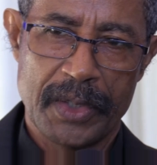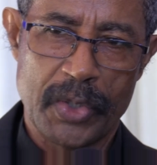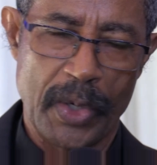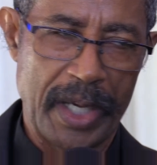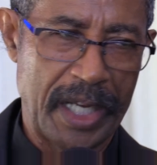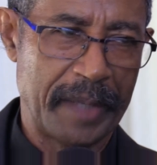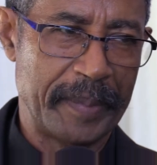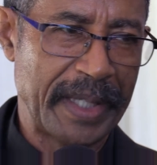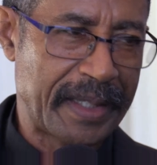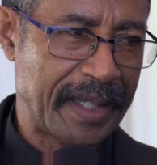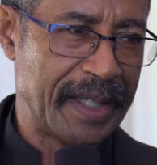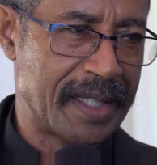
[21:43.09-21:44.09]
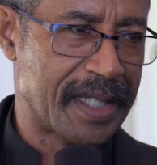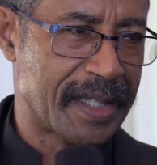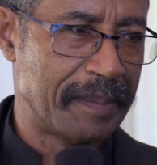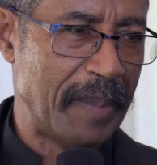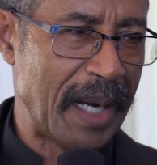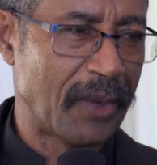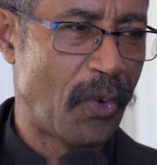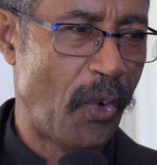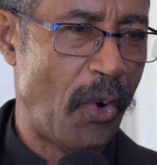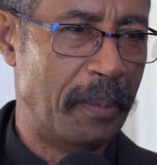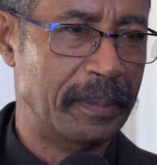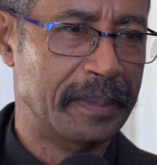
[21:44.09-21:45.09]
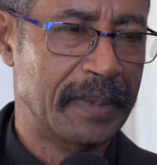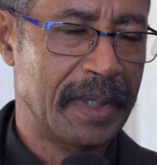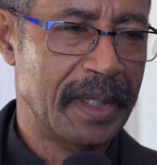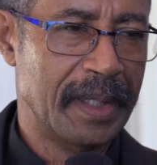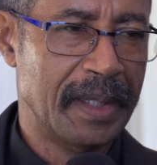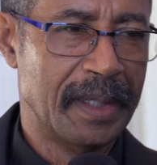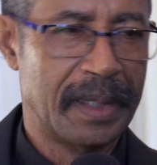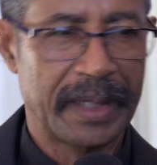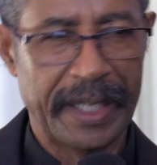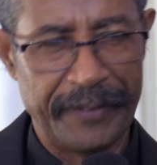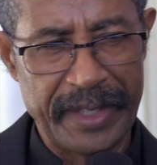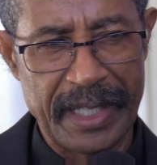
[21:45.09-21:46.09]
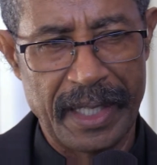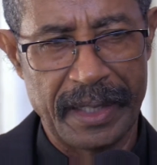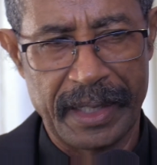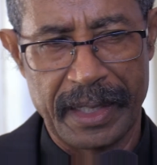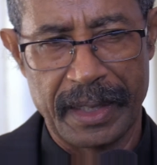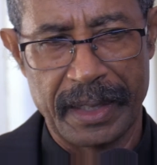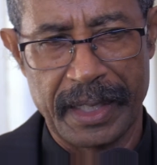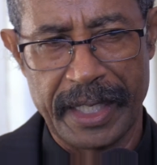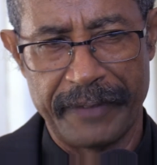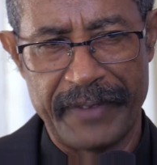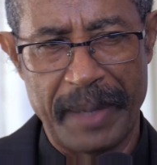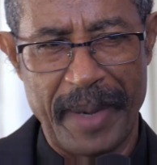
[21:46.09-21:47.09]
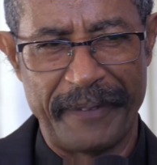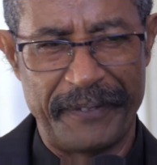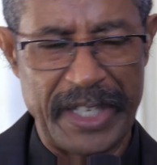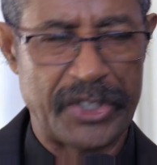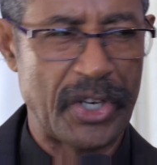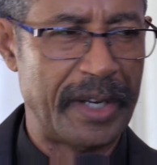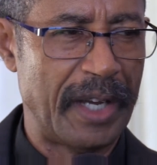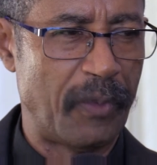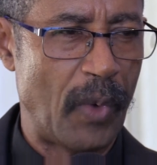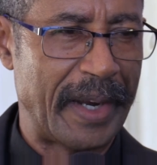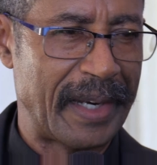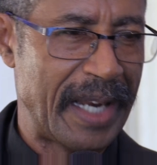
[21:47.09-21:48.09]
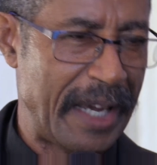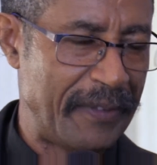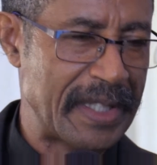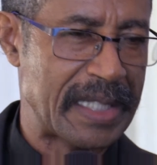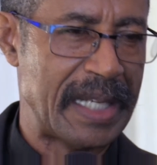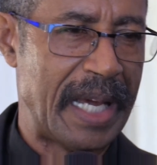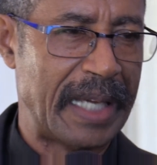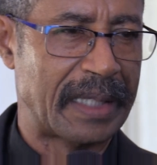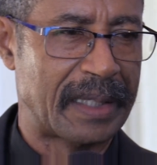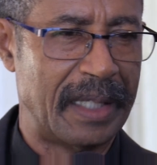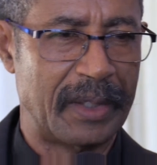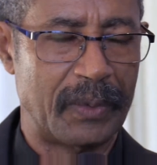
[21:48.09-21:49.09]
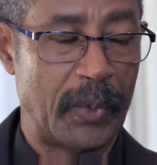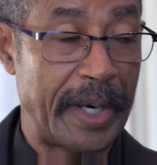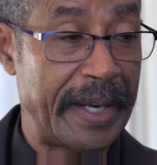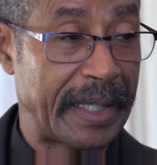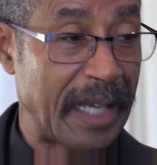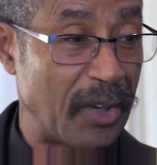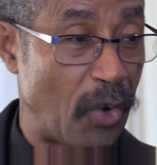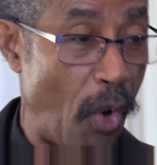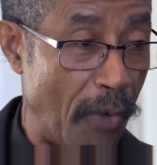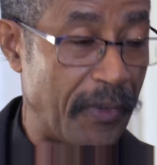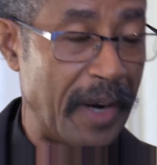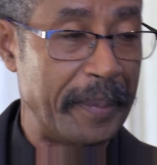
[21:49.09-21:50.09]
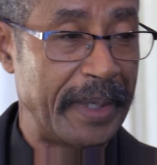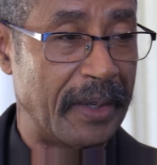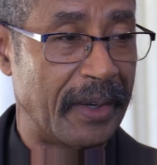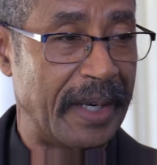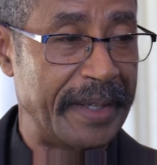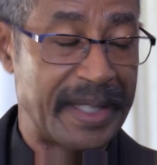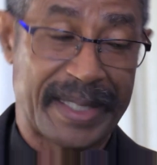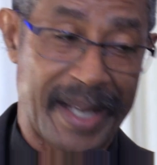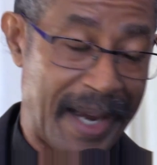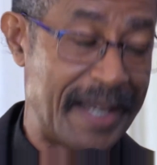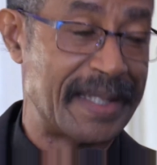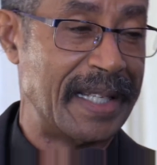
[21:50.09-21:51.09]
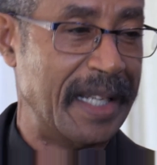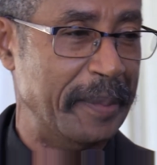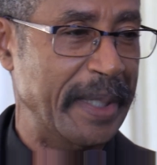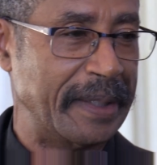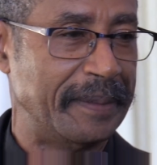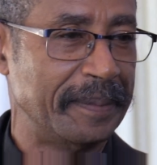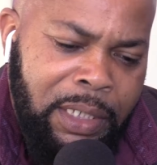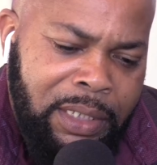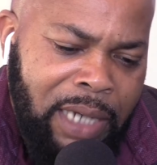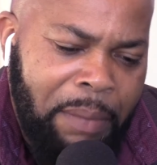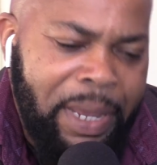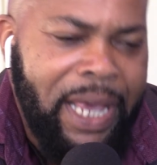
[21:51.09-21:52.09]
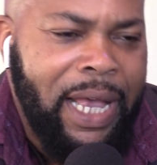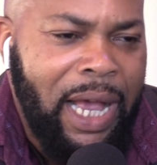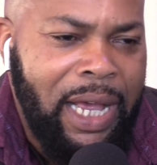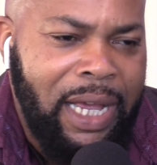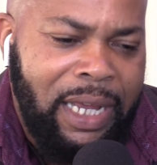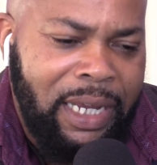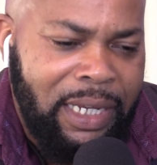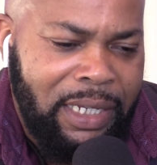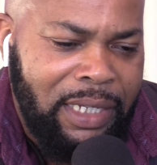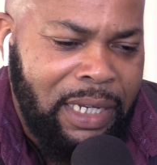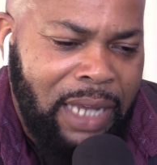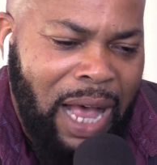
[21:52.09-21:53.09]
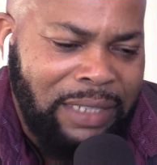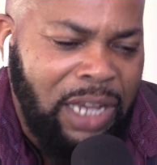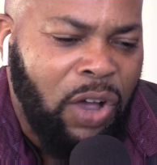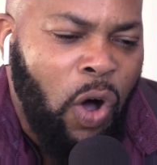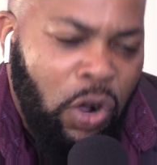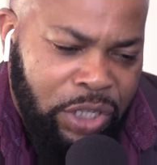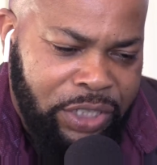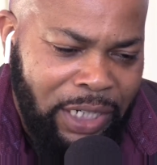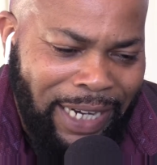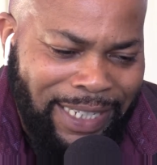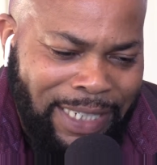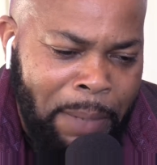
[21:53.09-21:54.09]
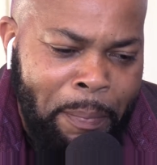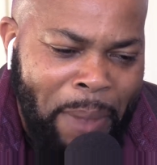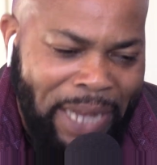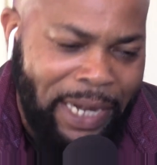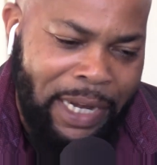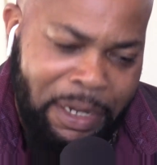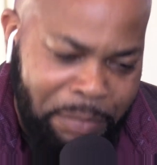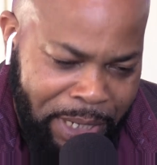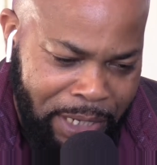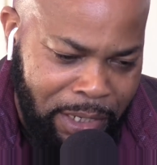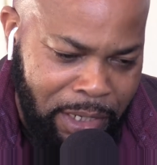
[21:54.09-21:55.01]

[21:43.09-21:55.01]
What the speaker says: to help the kids back home, give them a vision of what life is like and where they can go from here, and the sky is the limit. Jamaica has a culture that is embedded in me.